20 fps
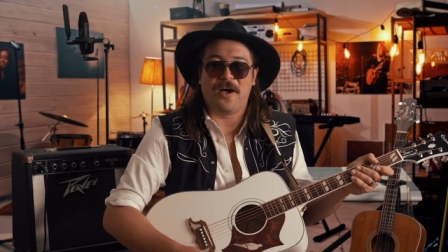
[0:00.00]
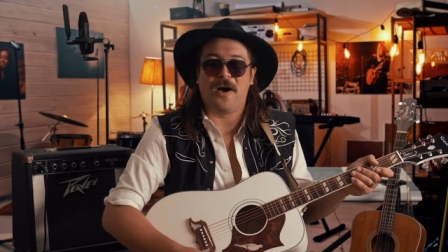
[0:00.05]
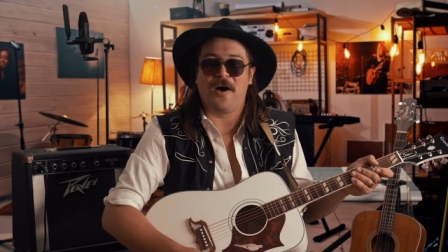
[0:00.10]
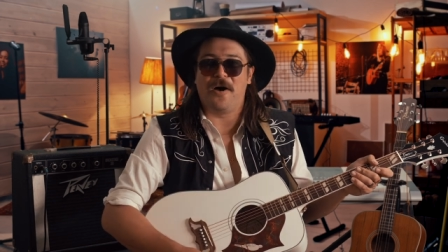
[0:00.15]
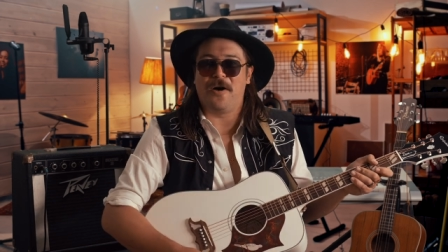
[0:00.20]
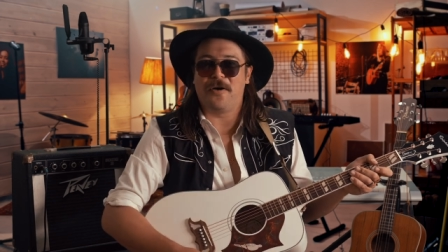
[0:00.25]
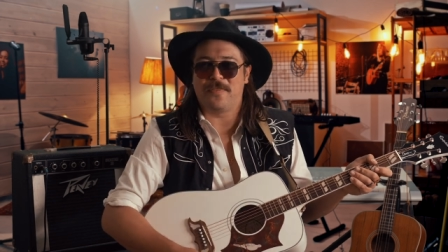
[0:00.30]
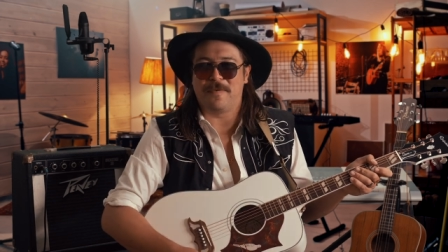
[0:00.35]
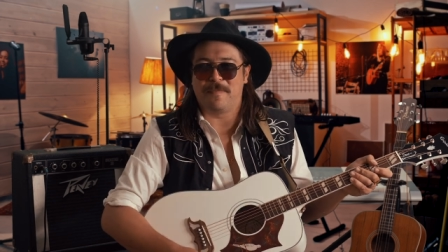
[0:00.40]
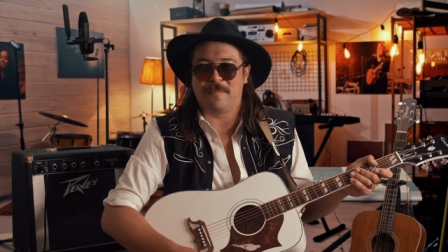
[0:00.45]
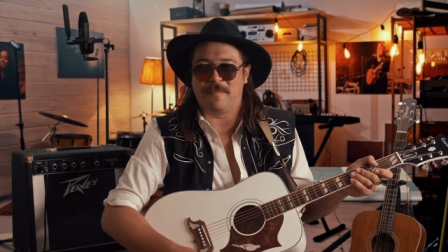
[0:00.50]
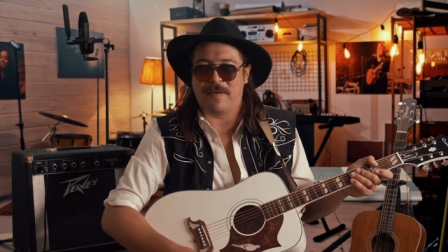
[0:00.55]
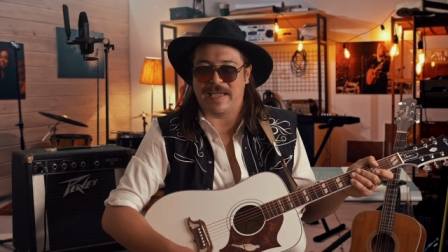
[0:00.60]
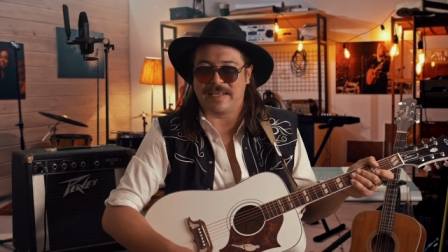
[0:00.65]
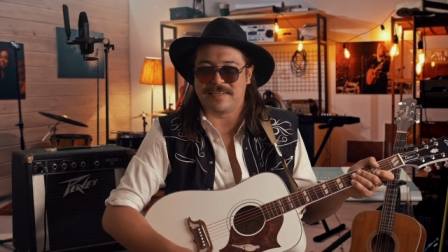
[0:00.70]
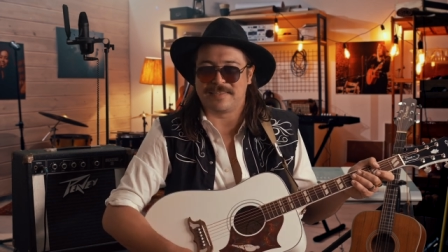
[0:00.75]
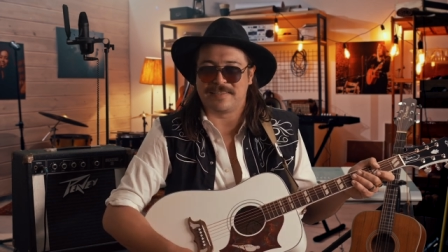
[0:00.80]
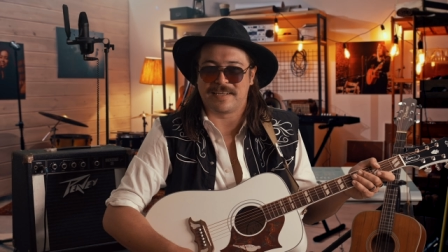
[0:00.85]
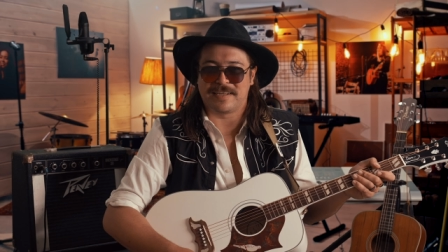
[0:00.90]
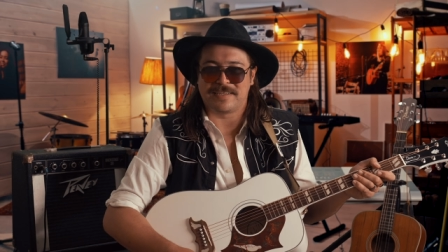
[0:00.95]
all the
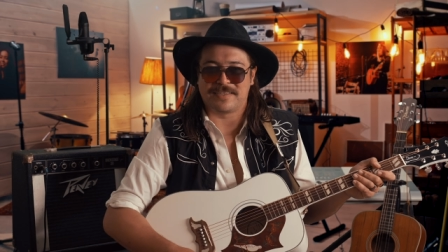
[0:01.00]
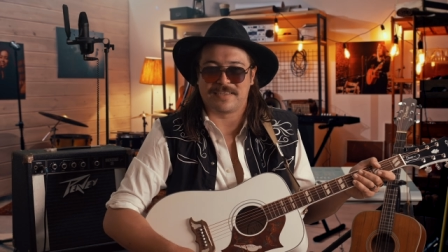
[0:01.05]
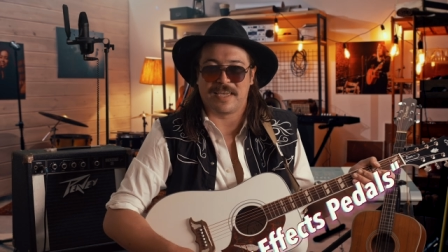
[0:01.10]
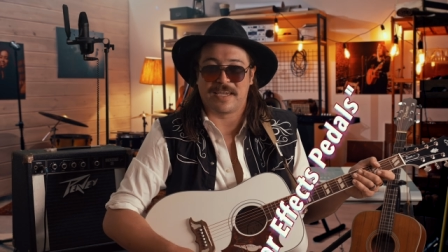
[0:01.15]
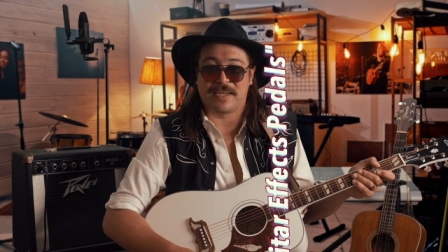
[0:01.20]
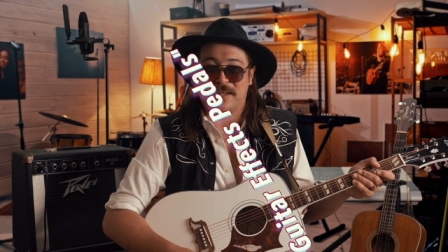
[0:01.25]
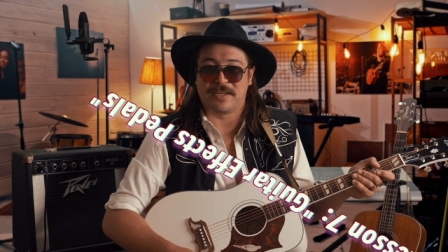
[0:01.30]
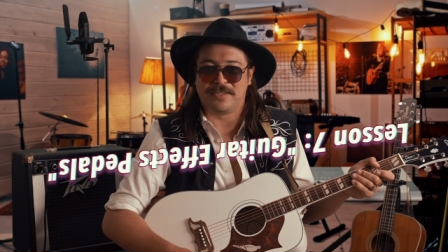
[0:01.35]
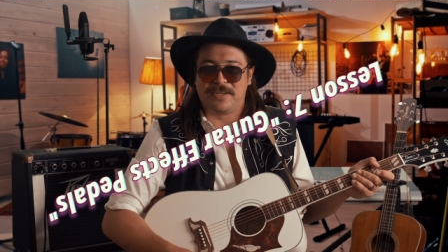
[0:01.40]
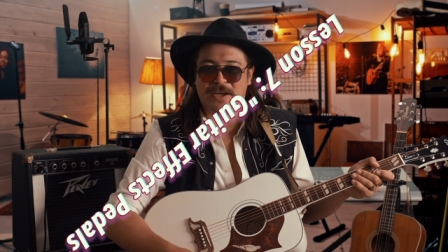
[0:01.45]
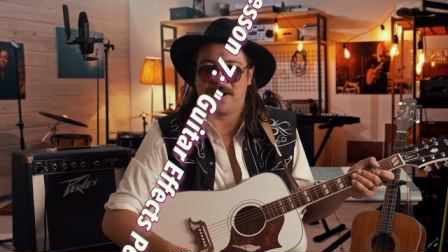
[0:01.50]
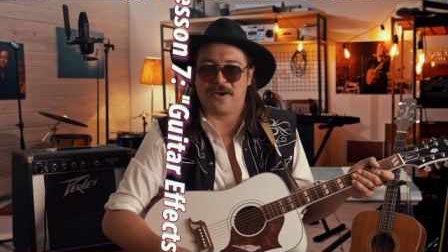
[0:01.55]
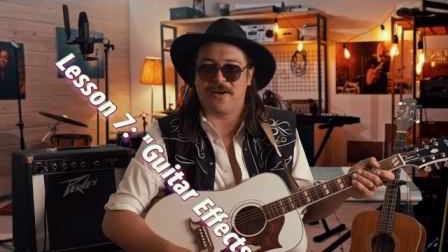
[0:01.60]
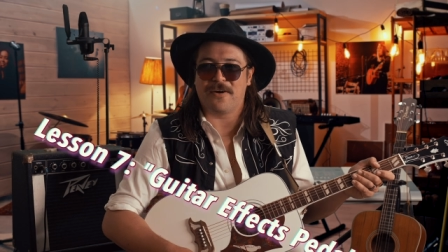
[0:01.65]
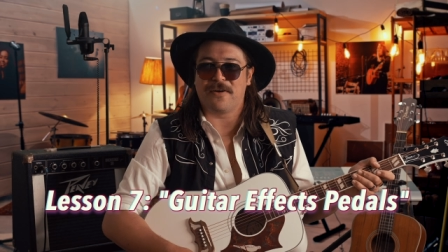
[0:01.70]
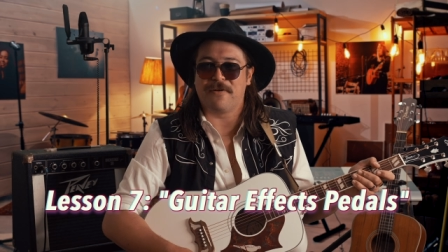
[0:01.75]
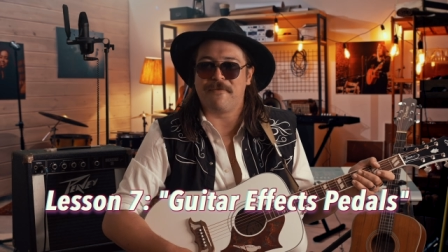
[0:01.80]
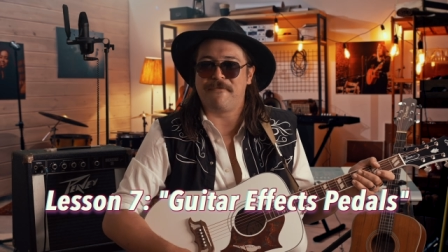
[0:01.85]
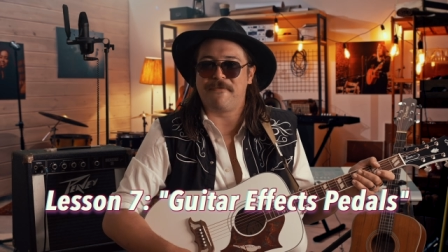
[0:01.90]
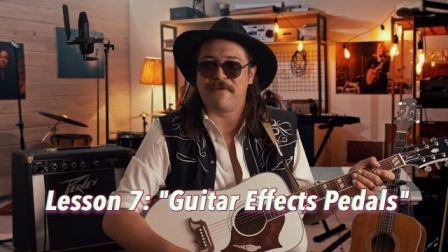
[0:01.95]
basics like
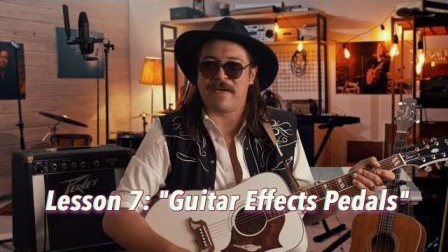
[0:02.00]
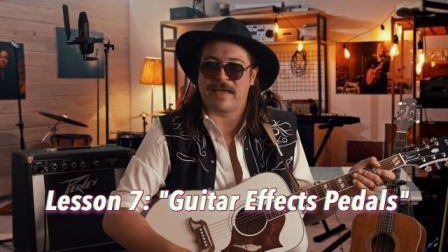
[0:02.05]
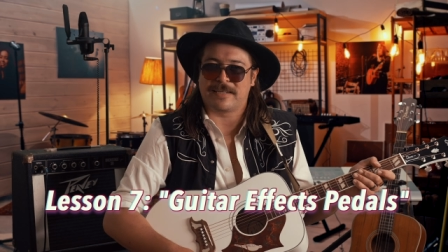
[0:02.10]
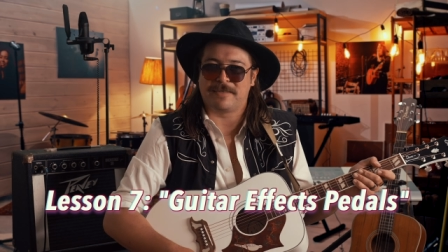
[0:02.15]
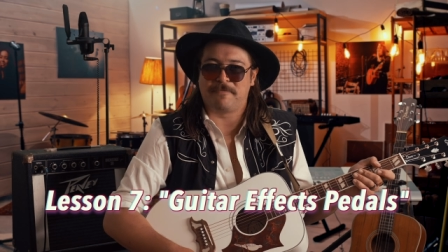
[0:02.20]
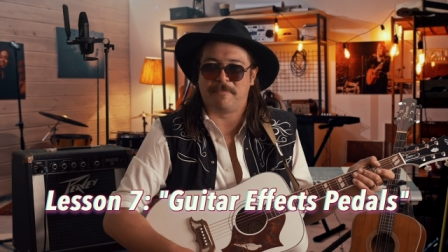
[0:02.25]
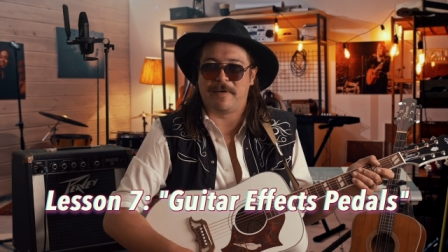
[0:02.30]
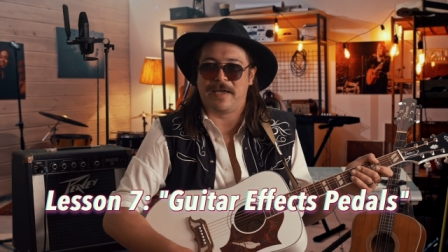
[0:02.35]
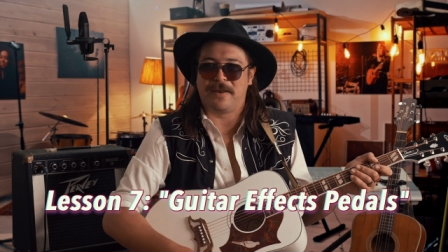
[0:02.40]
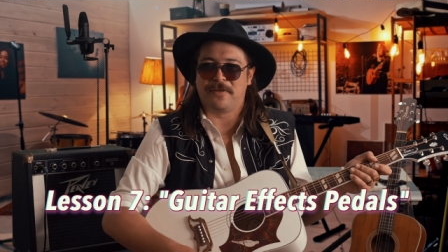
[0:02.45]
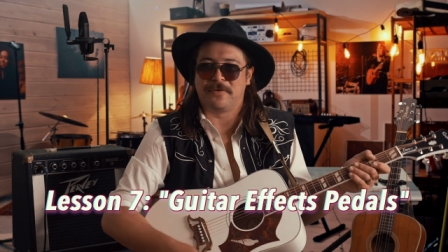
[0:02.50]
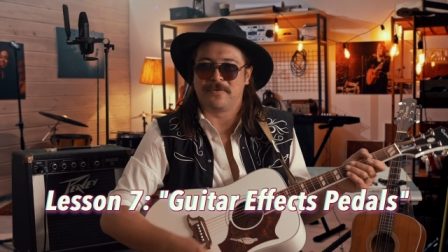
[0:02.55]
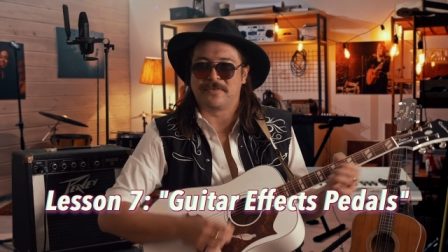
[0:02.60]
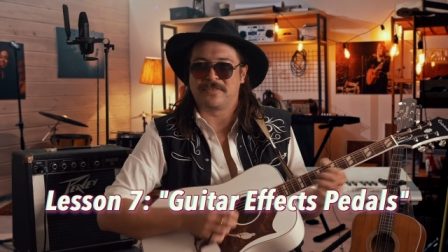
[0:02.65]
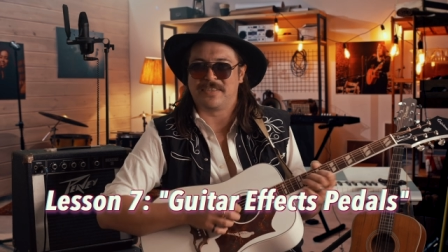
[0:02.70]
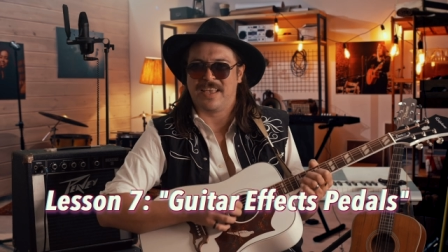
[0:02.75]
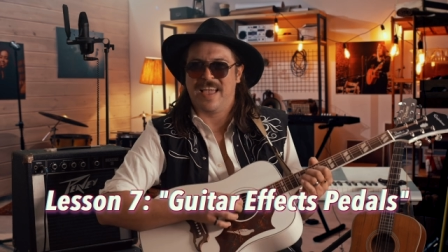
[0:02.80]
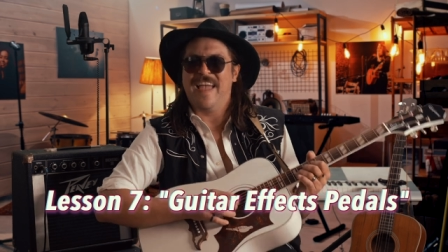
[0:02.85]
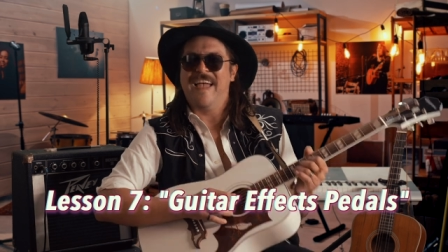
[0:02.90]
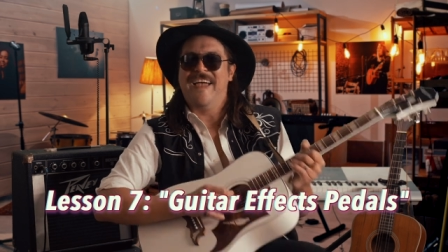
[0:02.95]
guitar effects
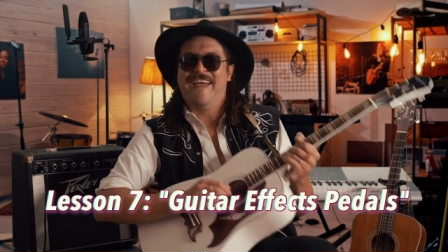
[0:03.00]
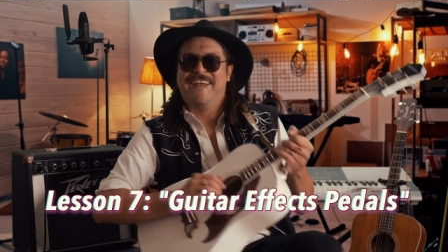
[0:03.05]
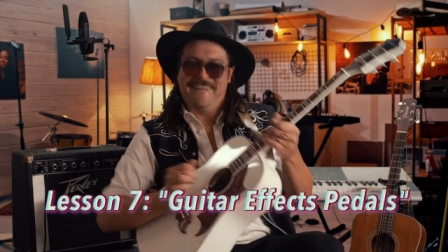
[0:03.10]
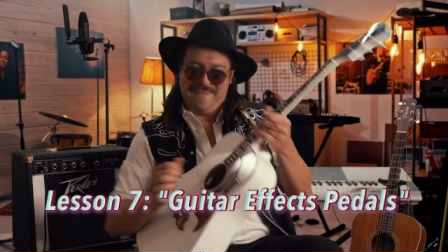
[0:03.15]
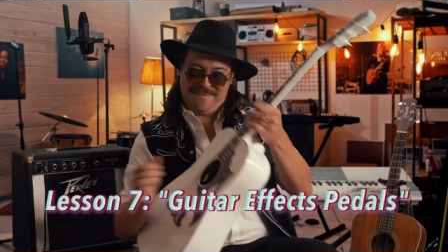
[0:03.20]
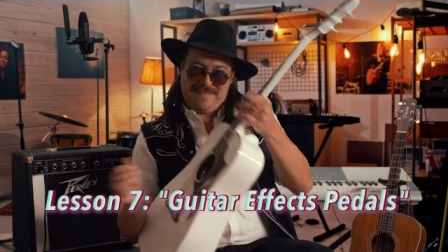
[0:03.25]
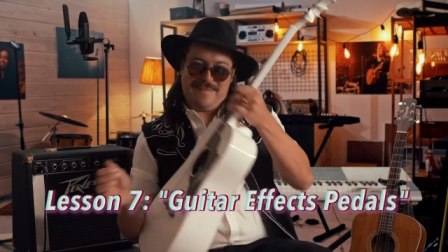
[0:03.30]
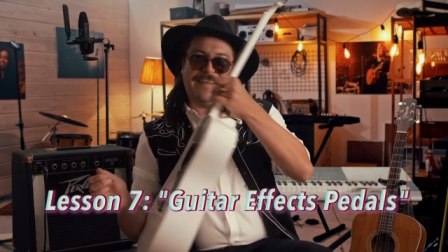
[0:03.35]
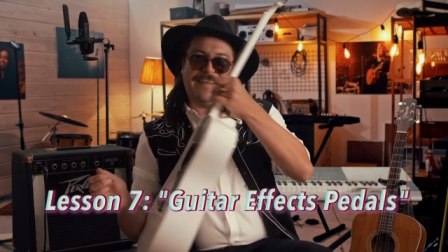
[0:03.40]
pedals. Pretty